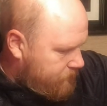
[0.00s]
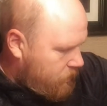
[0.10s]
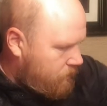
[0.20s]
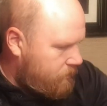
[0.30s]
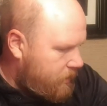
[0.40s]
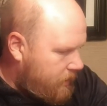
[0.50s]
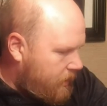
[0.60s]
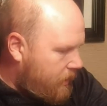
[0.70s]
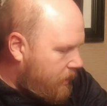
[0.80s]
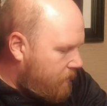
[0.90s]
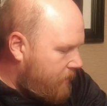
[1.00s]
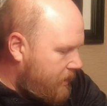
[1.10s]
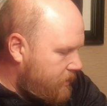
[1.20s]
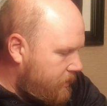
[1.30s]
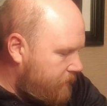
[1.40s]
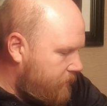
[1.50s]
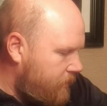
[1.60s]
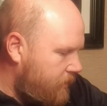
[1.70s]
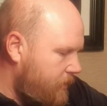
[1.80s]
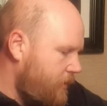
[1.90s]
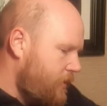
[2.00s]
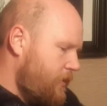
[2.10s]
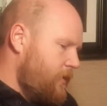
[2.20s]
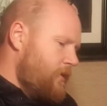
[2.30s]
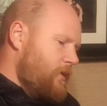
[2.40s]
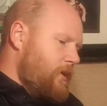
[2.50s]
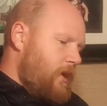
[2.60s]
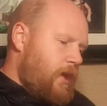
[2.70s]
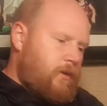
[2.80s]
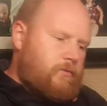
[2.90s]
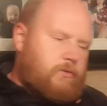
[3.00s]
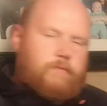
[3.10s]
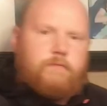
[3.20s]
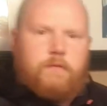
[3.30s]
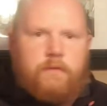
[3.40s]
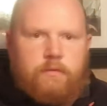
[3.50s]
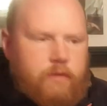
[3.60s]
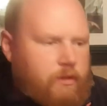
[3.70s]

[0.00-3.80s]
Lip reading: Comes in at a massive 853